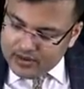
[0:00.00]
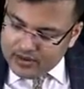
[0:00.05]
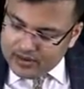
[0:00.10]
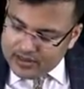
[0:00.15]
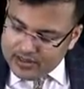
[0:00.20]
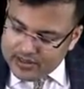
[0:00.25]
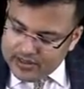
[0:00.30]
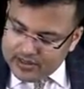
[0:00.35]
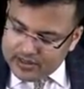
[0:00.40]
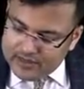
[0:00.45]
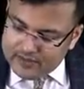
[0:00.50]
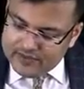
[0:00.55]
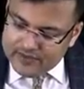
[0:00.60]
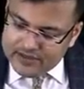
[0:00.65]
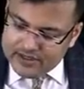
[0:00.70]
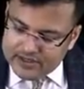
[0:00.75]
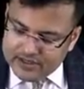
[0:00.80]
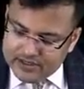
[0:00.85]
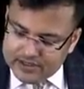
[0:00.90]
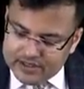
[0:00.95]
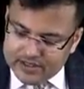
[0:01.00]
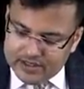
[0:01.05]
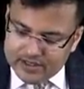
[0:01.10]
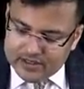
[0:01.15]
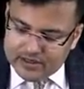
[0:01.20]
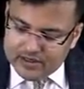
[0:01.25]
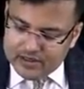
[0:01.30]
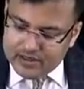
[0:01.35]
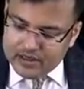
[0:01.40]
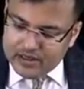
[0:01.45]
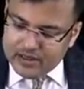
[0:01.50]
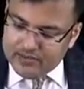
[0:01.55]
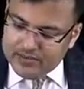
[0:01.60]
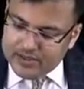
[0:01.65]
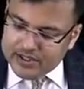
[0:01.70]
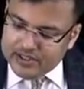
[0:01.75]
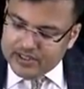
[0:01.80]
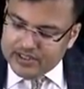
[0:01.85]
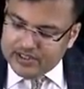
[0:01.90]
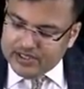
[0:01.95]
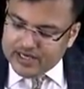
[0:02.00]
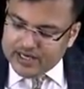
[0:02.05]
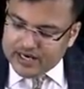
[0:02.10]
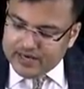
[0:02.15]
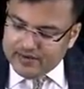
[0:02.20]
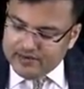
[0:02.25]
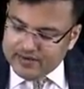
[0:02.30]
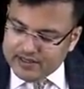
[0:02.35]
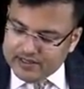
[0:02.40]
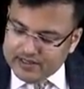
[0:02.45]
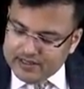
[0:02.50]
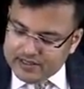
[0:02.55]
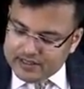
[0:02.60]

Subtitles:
Clinical features here, patients are having